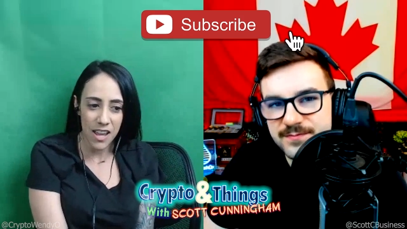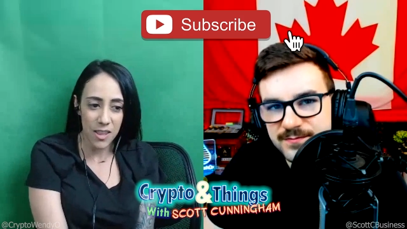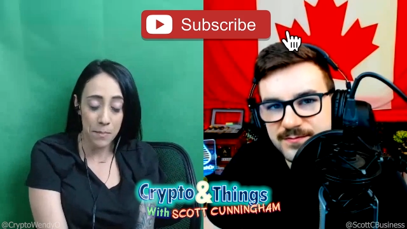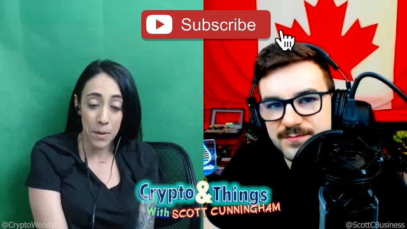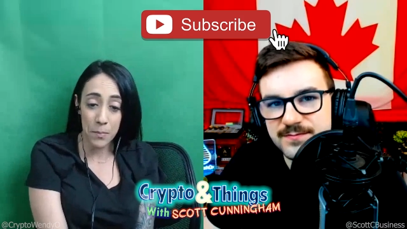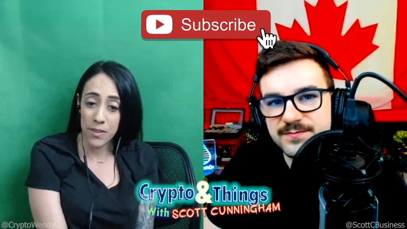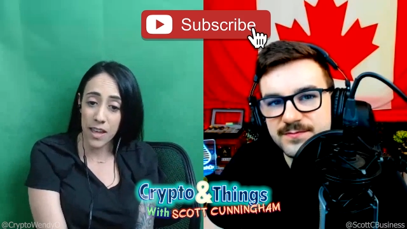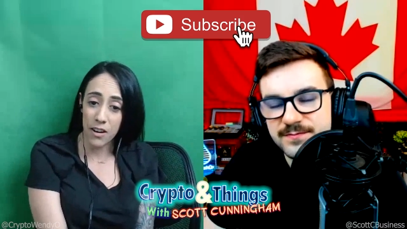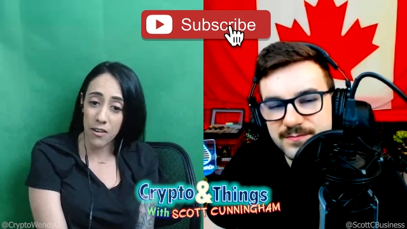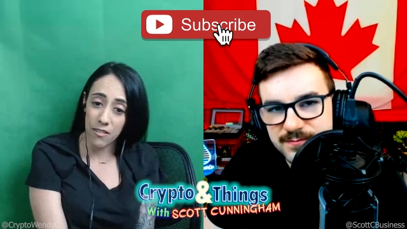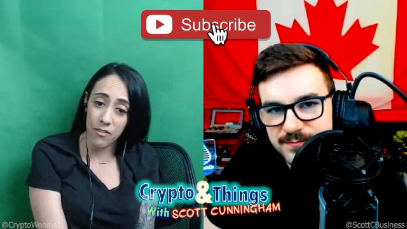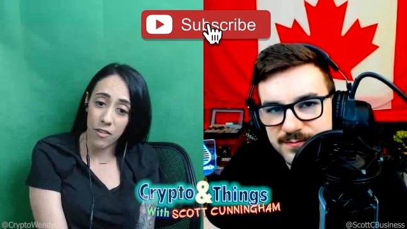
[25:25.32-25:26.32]
Speaker 1: the people that
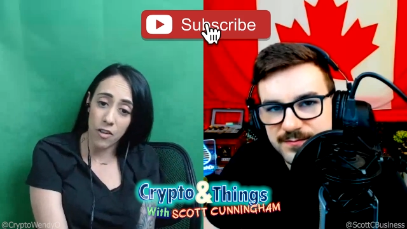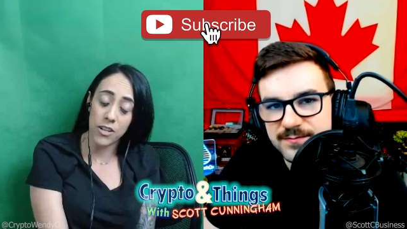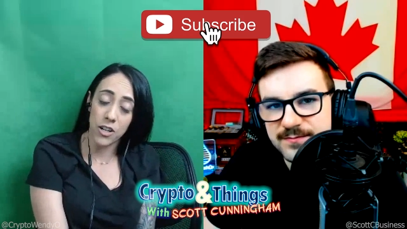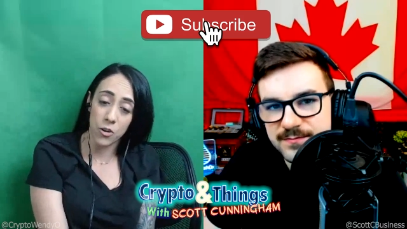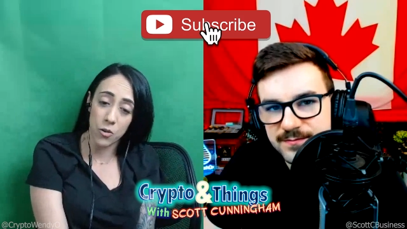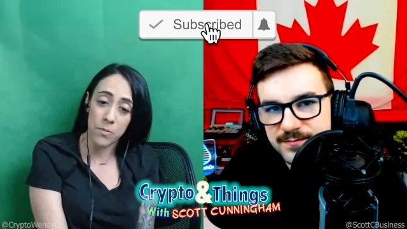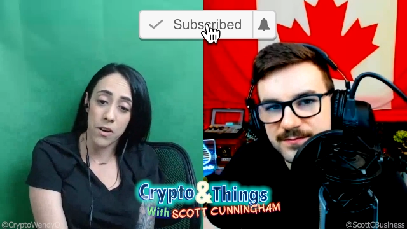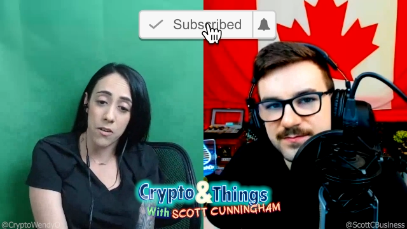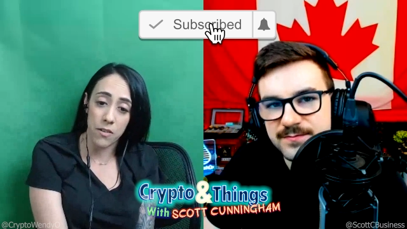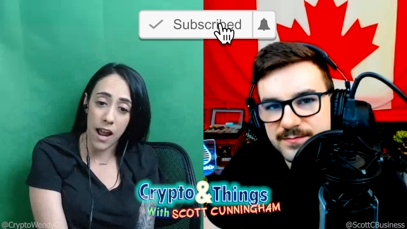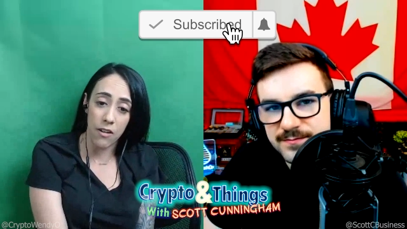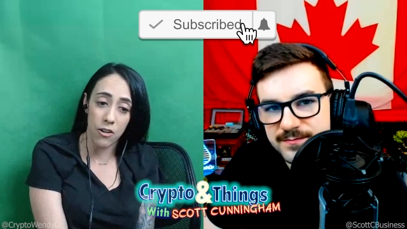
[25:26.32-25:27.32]
are involved in
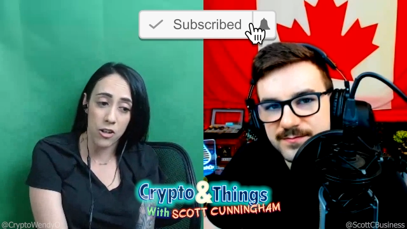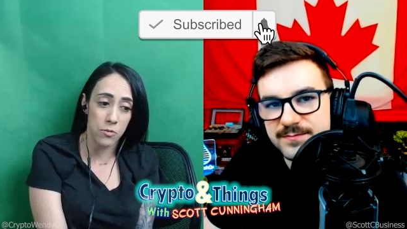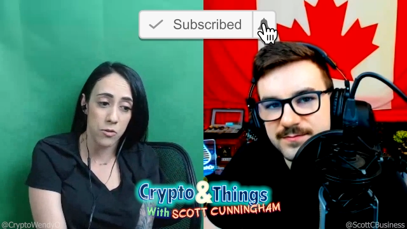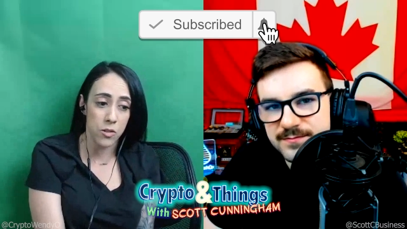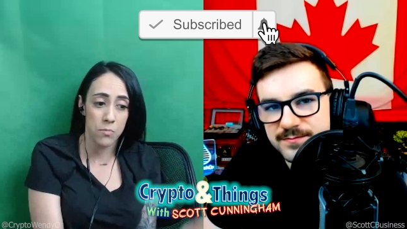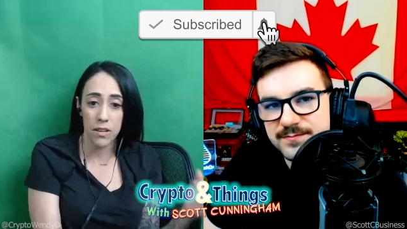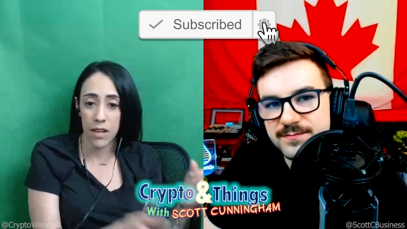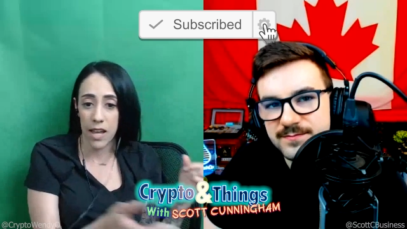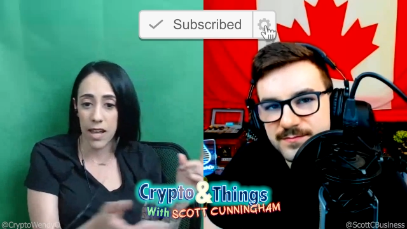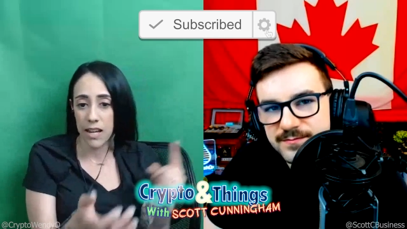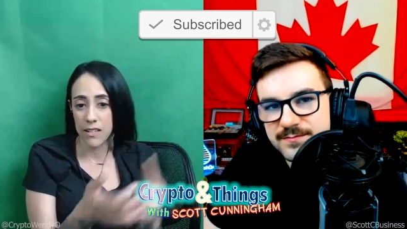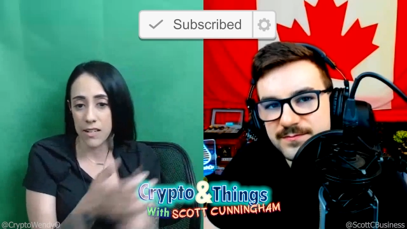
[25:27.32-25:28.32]
crypto now are supposed to be
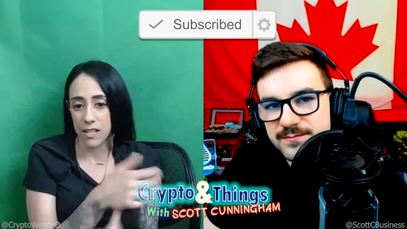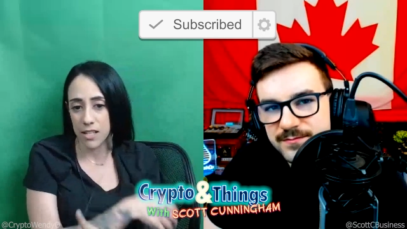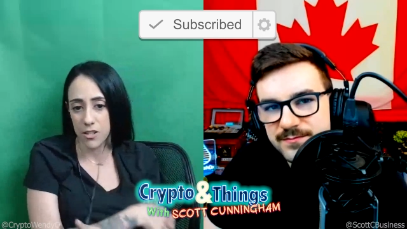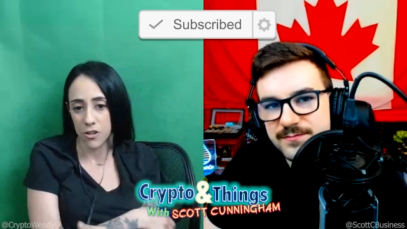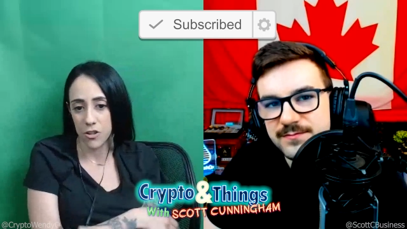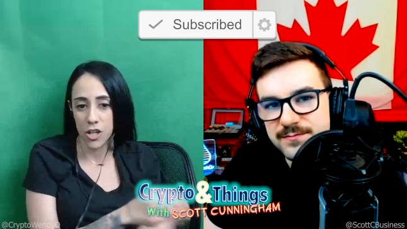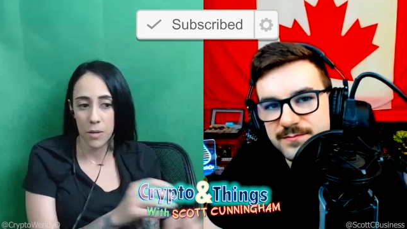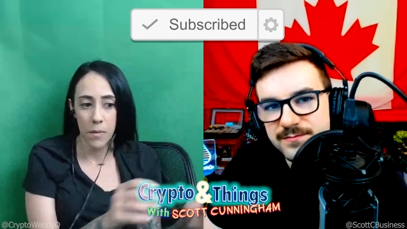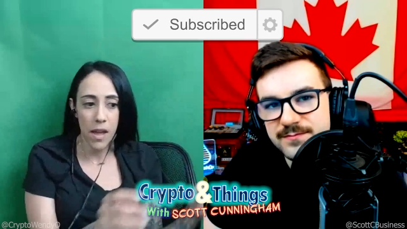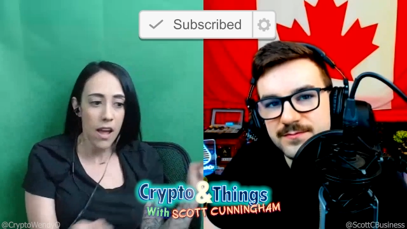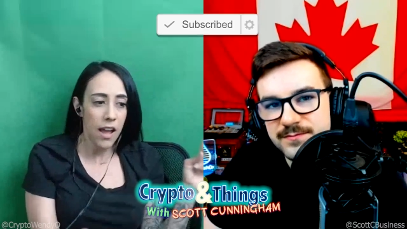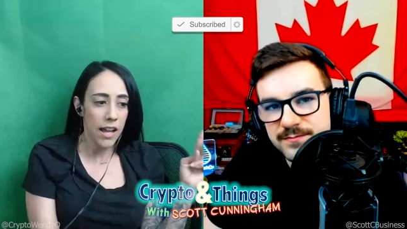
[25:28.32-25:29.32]
like
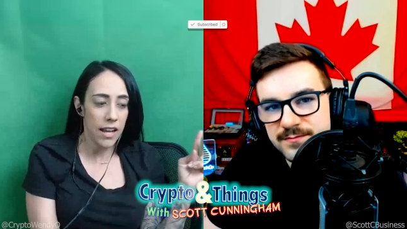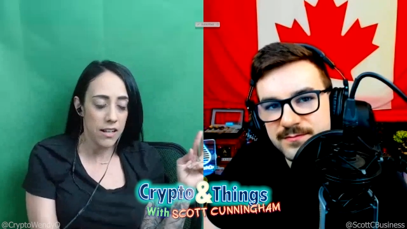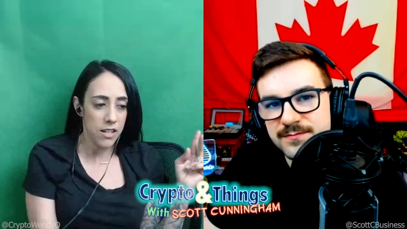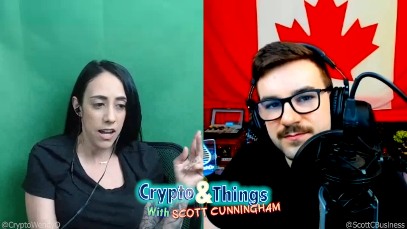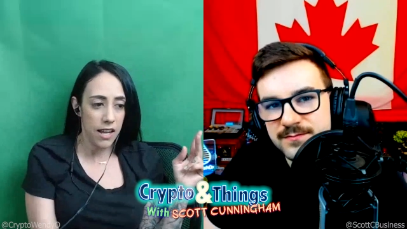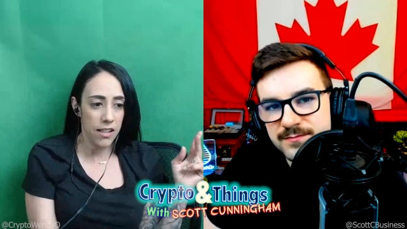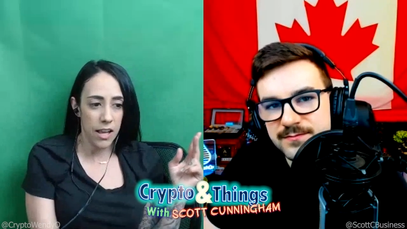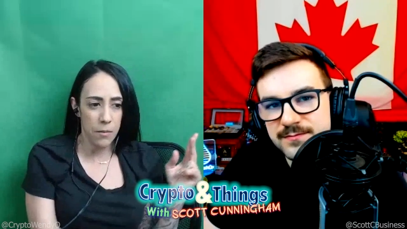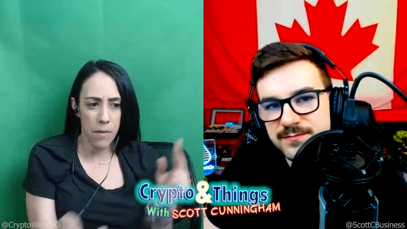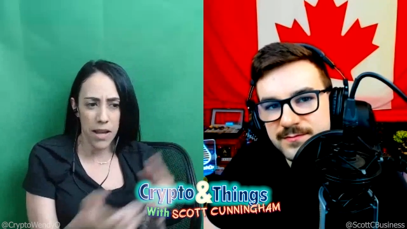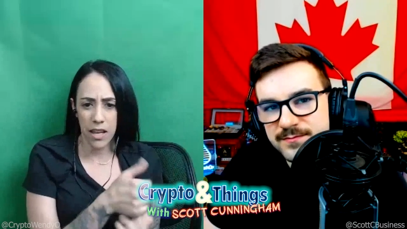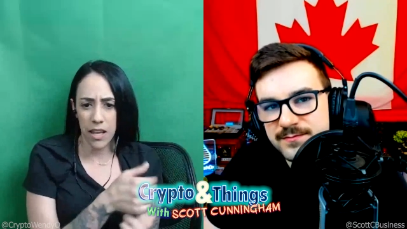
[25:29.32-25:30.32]
anti-censorship, anti like
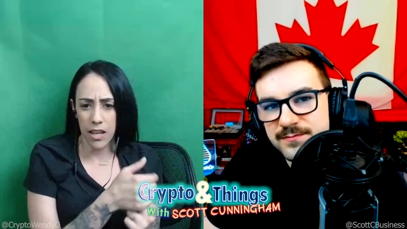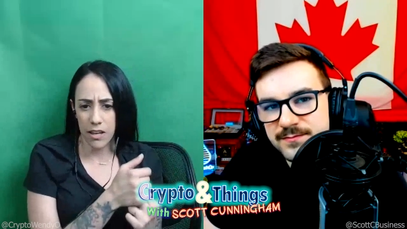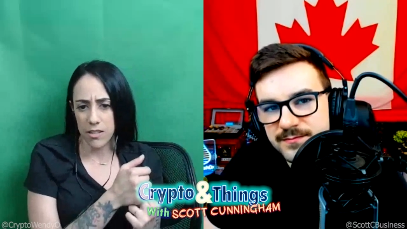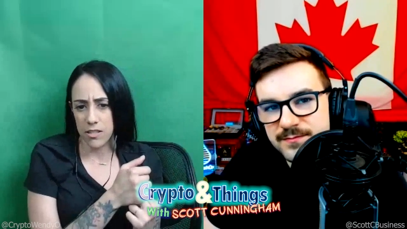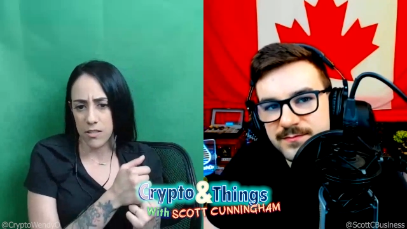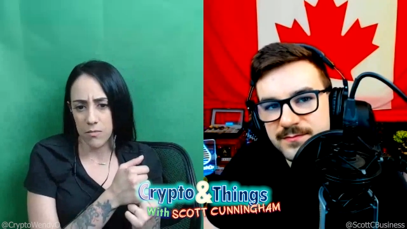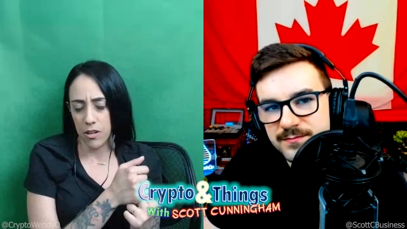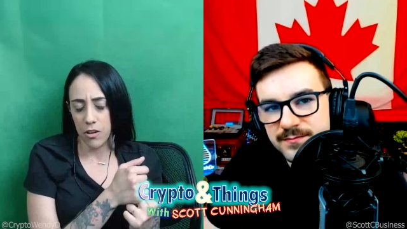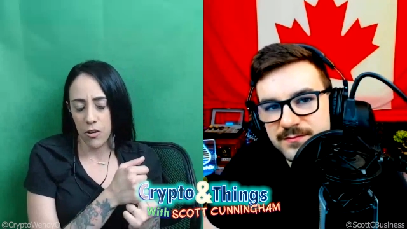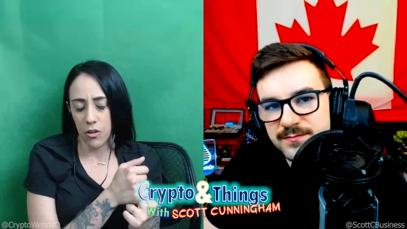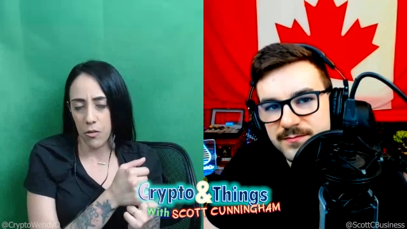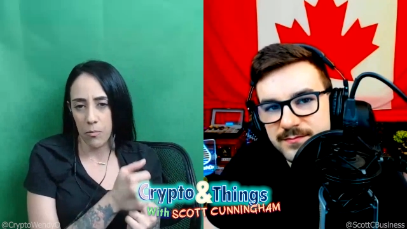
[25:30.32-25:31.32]
my keys,
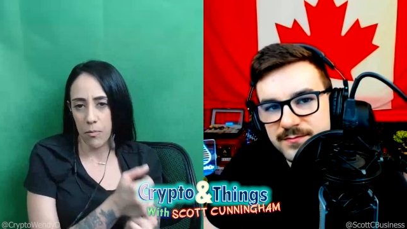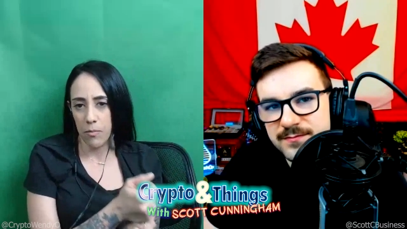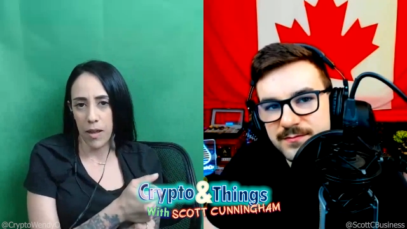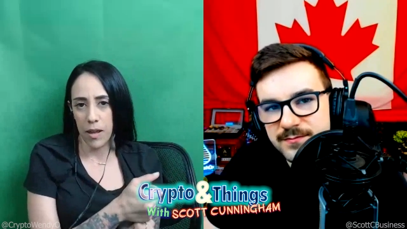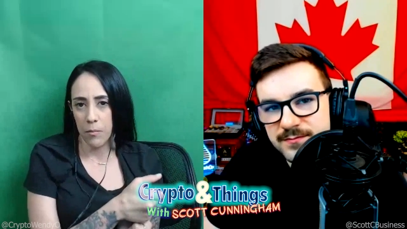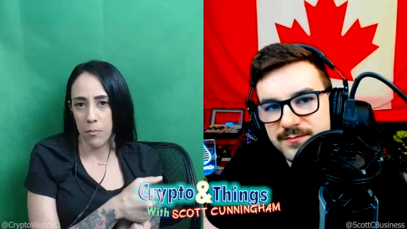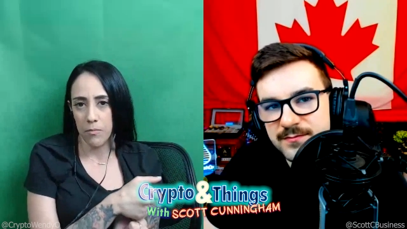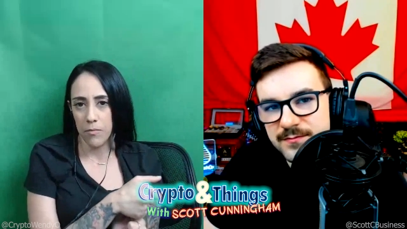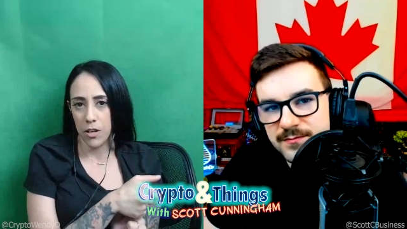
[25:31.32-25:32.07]
you know, like, you